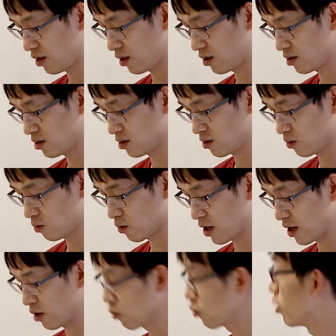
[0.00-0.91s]
answer
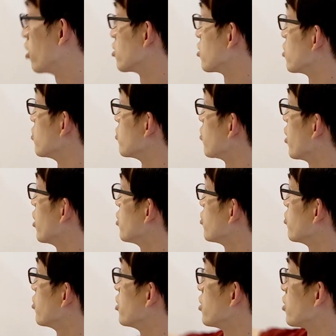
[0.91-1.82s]
why quantum. Why do
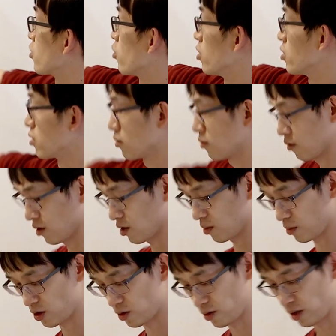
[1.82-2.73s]
we need quantum
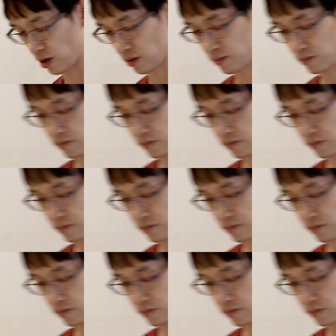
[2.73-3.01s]
computing?